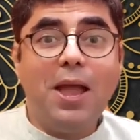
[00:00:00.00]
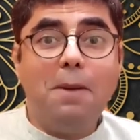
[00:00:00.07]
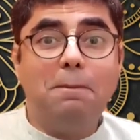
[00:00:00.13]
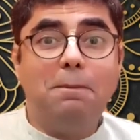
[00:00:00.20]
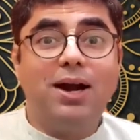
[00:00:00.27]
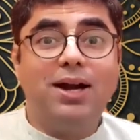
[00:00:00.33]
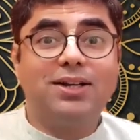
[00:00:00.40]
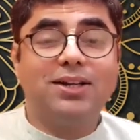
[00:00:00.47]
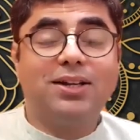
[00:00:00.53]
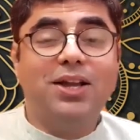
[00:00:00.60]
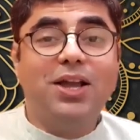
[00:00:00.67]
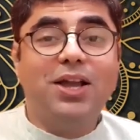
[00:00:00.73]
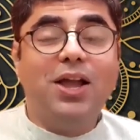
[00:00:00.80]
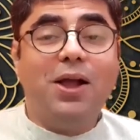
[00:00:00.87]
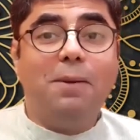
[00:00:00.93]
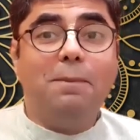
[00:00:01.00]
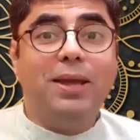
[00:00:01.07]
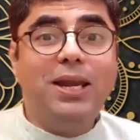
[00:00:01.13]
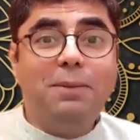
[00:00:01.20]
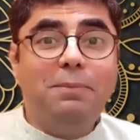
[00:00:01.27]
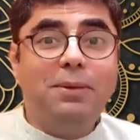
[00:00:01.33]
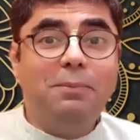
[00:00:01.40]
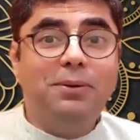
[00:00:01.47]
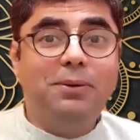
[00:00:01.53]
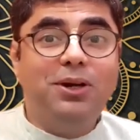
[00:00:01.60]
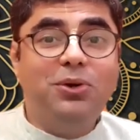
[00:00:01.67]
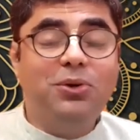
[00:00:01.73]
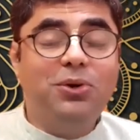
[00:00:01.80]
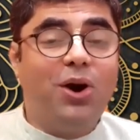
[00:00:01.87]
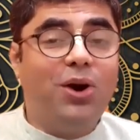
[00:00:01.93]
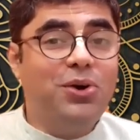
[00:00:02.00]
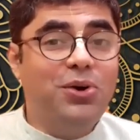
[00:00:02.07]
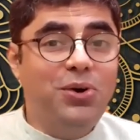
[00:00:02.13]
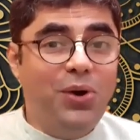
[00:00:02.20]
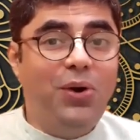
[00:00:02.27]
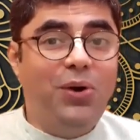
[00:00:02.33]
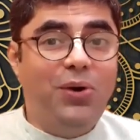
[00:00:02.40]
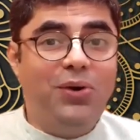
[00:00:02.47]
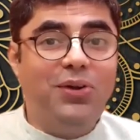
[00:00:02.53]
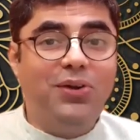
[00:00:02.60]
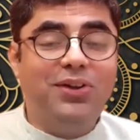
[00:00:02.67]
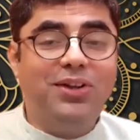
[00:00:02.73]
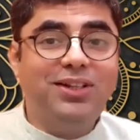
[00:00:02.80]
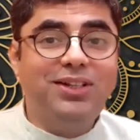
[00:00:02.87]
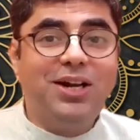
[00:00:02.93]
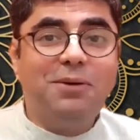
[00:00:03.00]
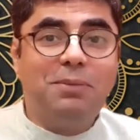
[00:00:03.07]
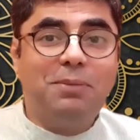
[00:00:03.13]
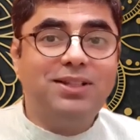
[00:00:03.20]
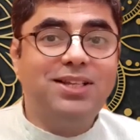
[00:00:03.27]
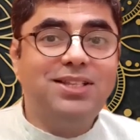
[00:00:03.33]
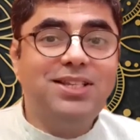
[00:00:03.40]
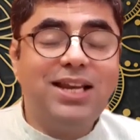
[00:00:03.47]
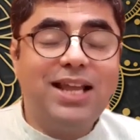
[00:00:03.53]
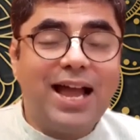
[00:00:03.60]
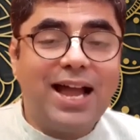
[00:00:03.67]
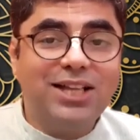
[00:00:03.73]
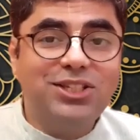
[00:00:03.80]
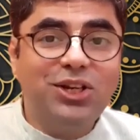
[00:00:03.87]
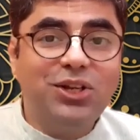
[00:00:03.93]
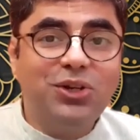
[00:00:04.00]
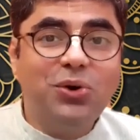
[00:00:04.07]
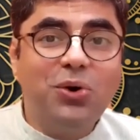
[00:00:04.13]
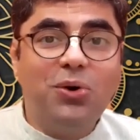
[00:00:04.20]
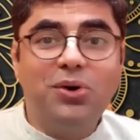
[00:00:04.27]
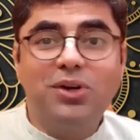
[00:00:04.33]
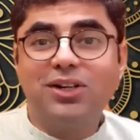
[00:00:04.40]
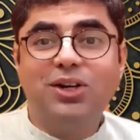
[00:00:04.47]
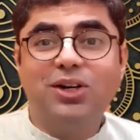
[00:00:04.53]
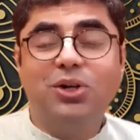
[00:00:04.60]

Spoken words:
but many people do not know that Patanjali actually wrote